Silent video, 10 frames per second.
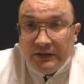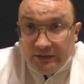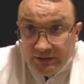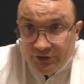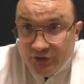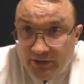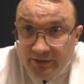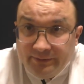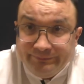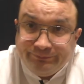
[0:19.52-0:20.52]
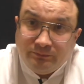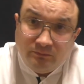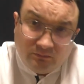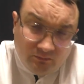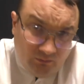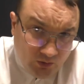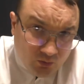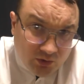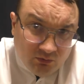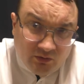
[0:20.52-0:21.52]
He scratched it for a long
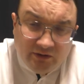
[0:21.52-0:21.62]
time